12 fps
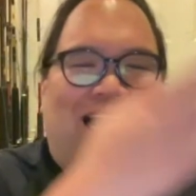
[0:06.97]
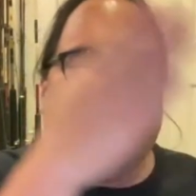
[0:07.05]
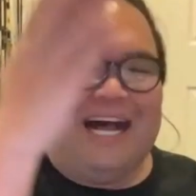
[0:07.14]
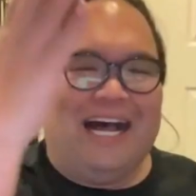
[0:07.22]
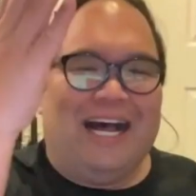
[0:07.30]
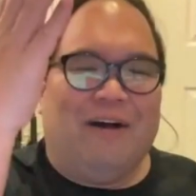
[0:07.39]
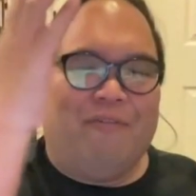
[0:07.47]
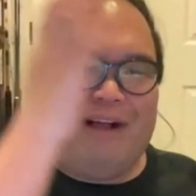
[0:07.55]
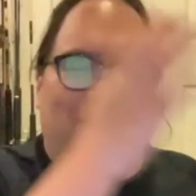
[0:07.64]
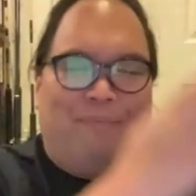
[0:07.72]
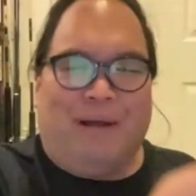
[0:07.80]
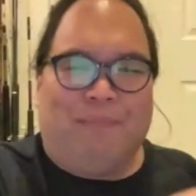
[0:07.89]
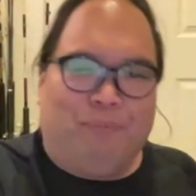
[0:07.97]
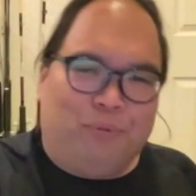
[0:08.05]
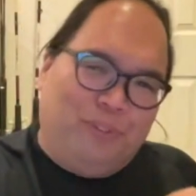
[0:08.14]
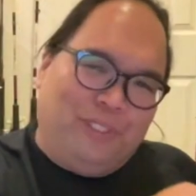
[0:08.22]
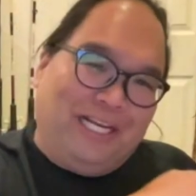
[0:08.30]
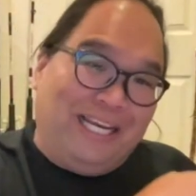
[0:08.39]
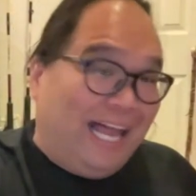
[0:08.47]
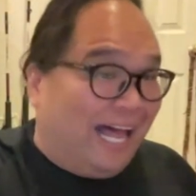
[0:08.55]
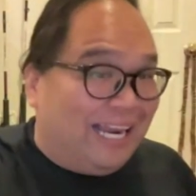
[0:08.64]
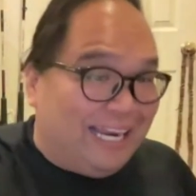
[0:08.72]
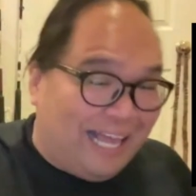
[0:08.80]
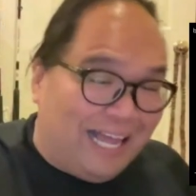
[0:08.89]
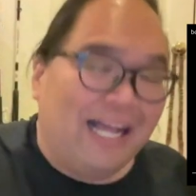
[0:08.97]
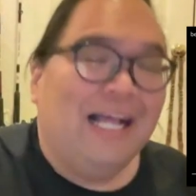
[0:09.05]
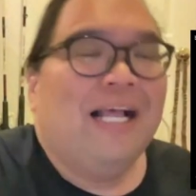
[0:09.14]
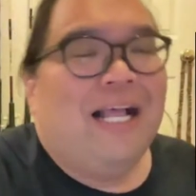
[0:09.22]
Eha Waimapuna Lala,